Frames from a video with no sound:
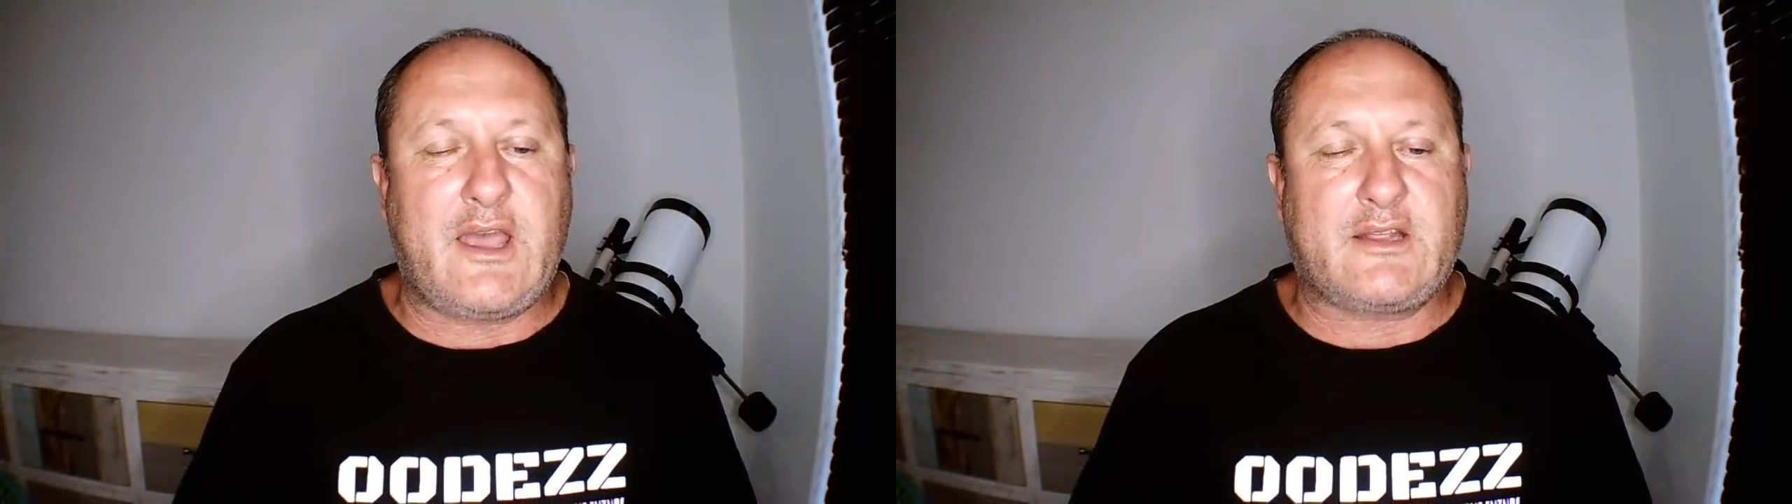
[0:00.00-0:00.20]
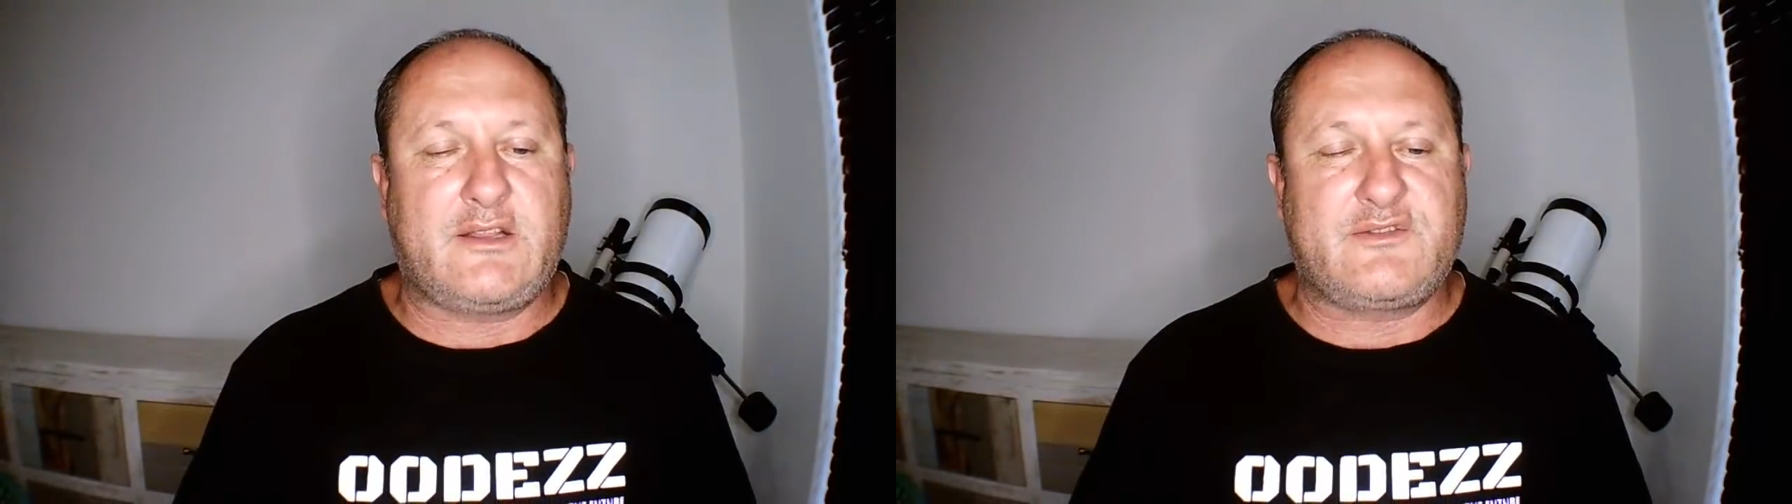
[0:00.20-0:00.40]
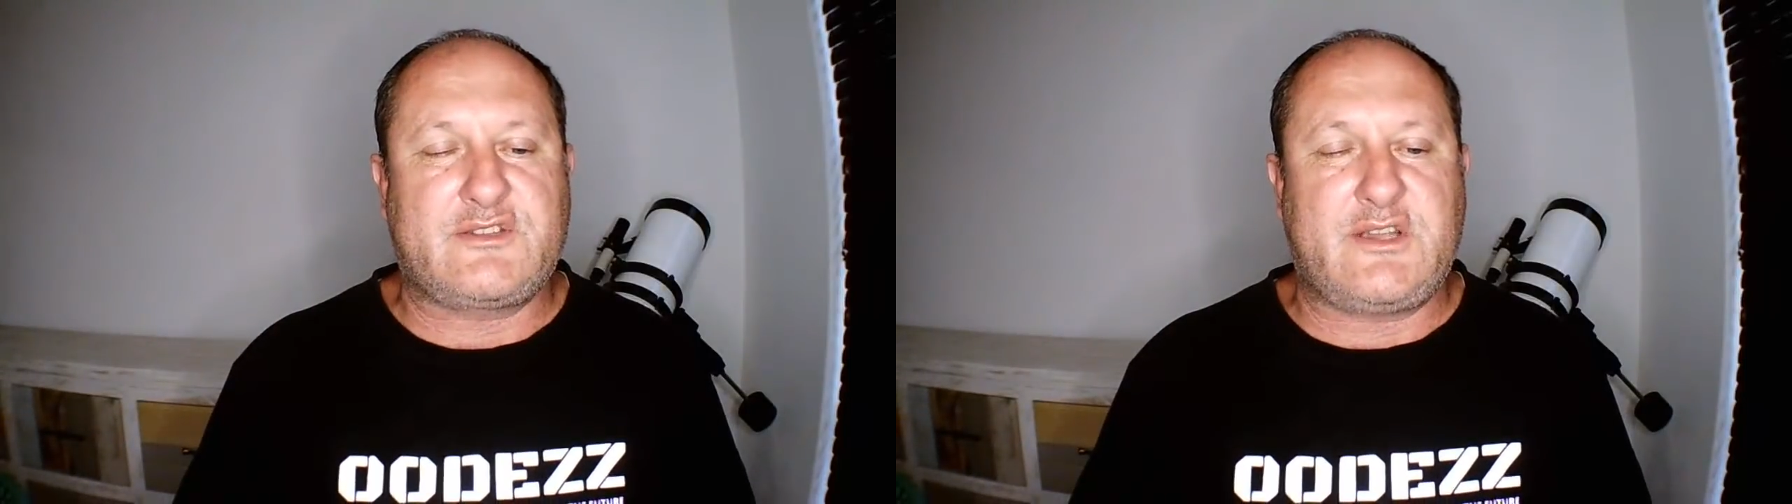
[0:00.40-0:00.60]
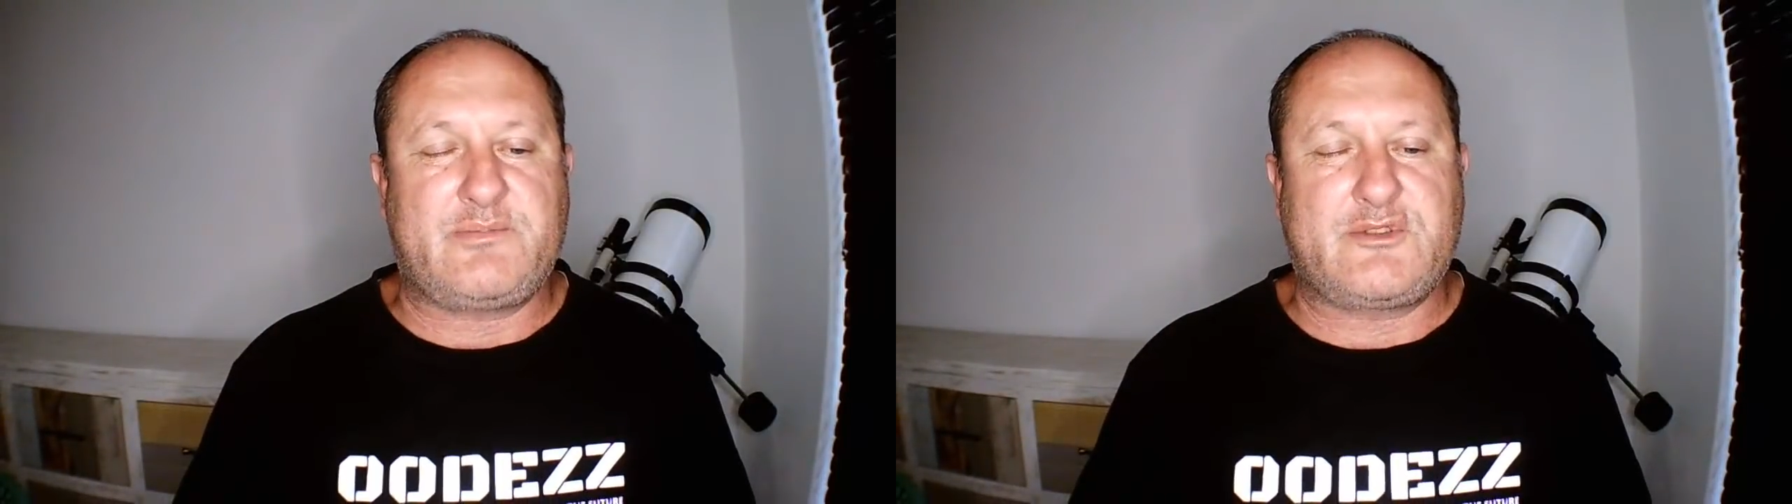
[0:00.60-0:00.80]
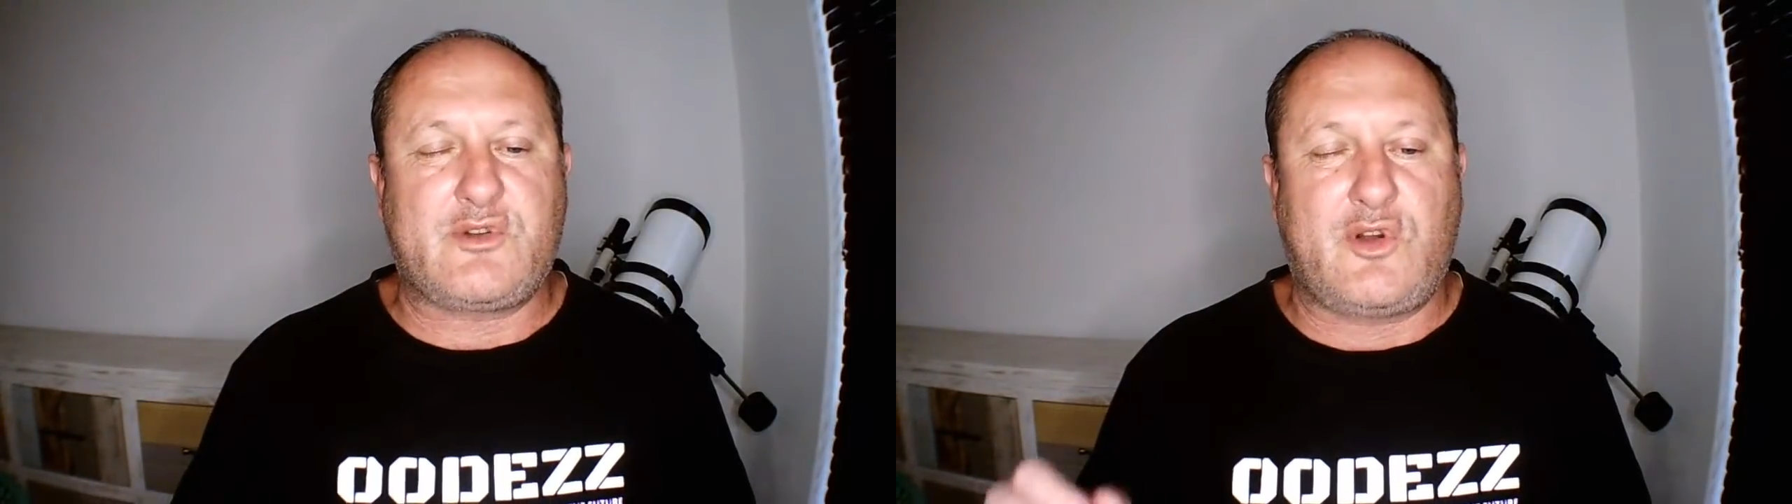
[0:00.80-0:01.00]
active
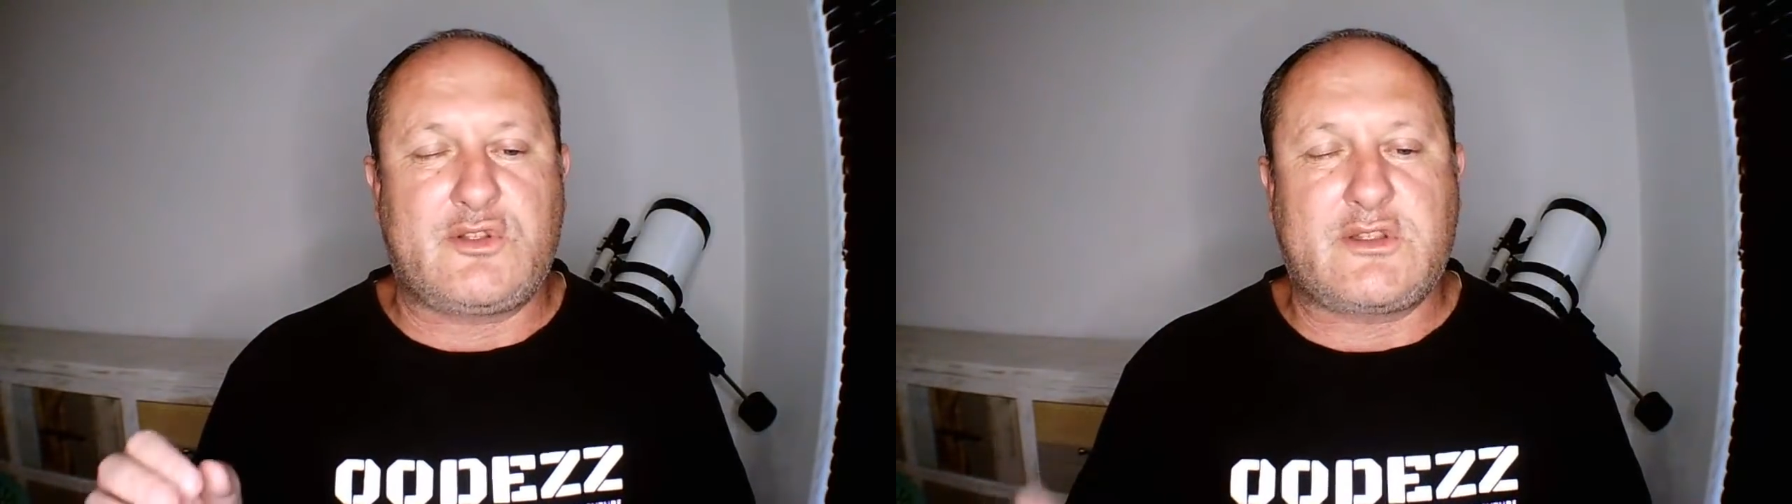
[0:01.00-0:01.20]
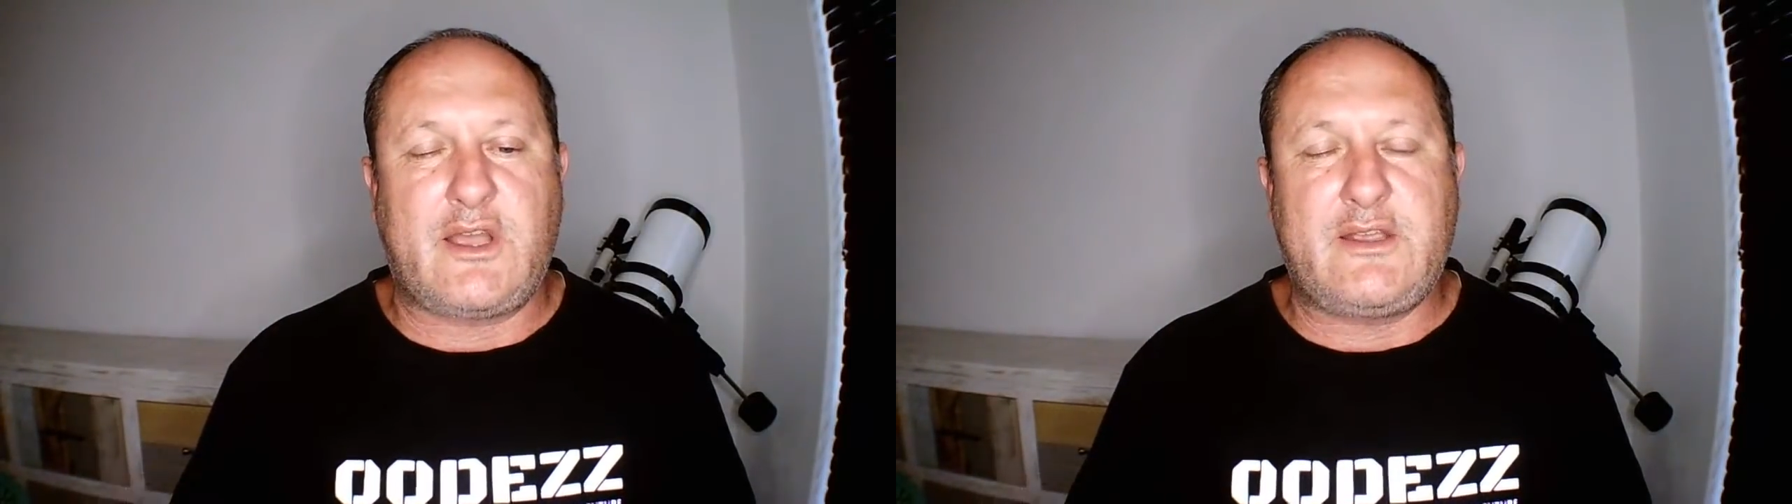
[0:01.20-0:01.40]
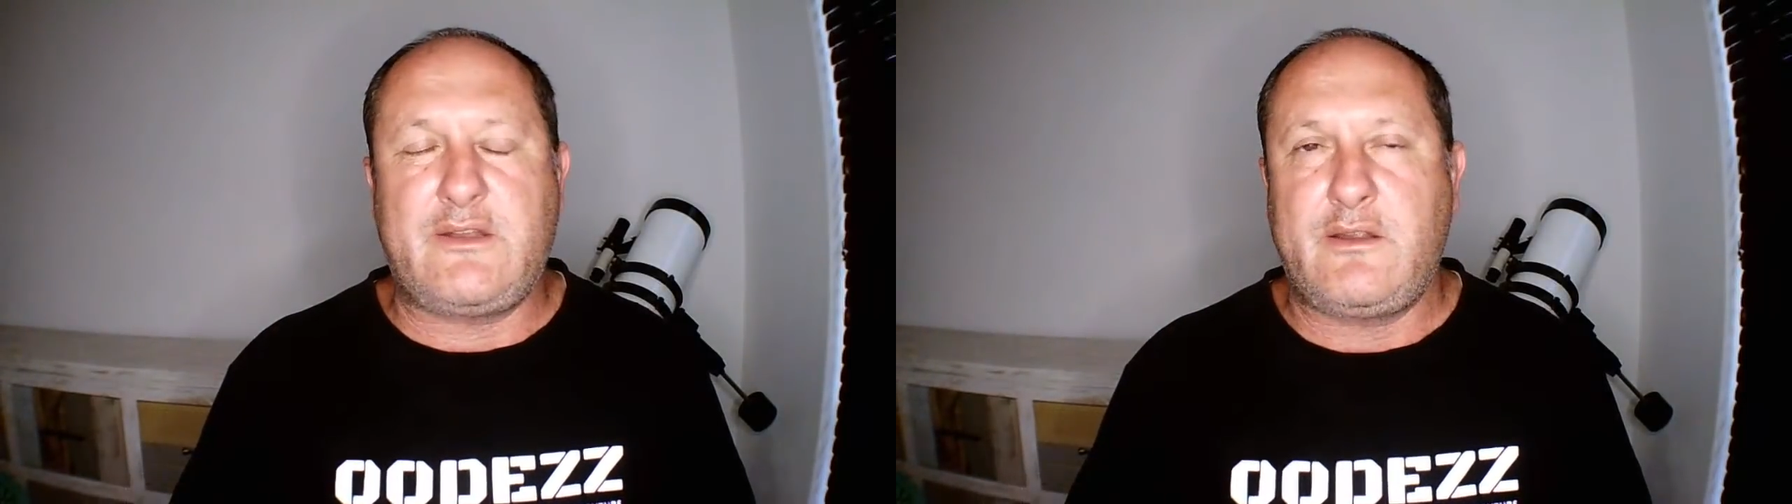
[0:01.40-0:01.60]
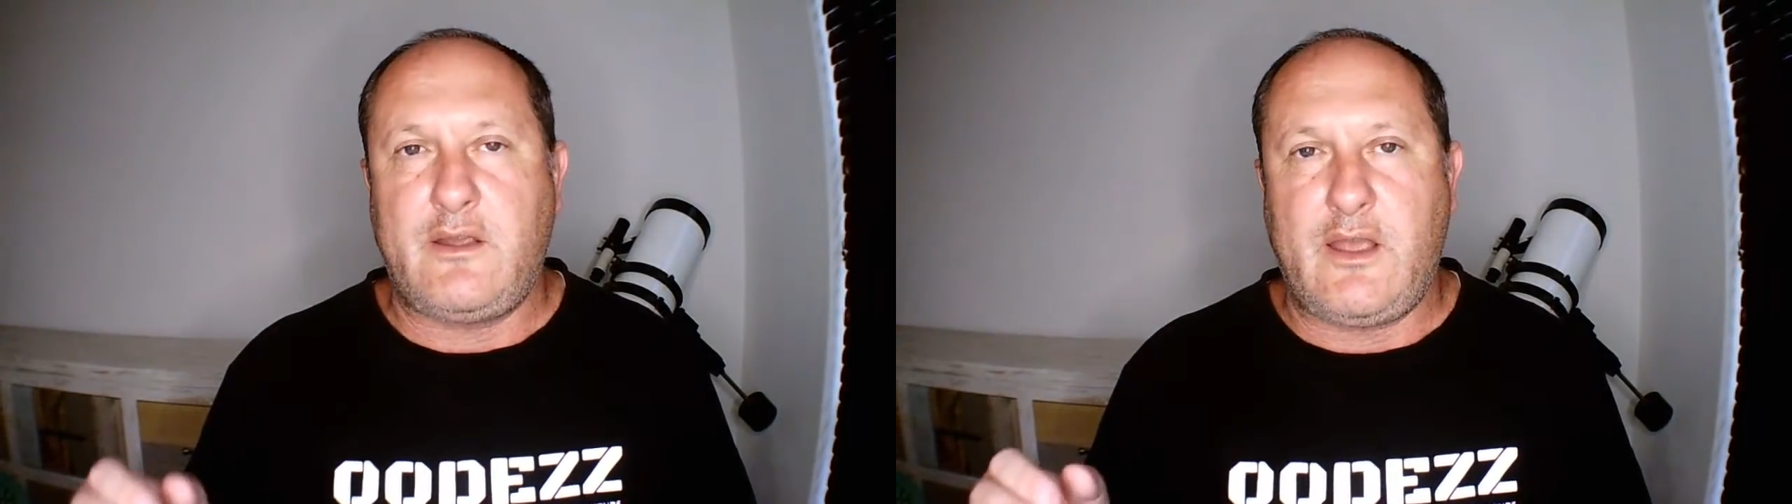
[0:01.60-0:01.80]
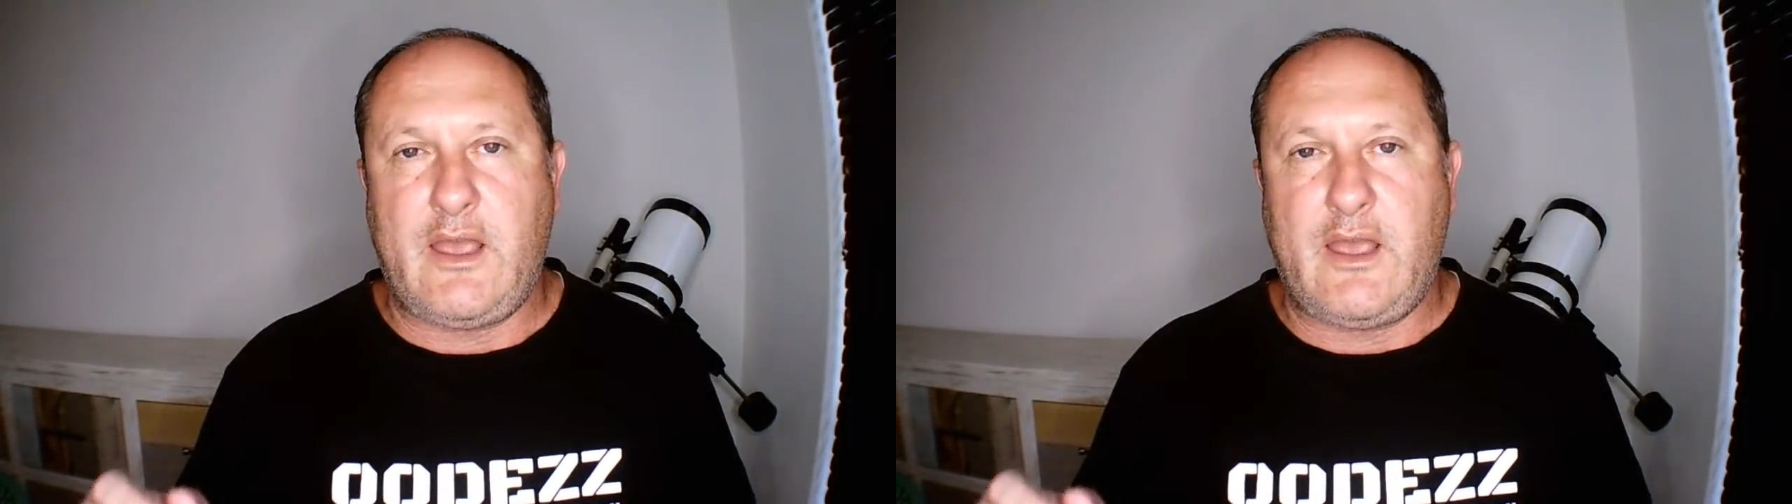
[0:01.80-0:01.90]
steps to contain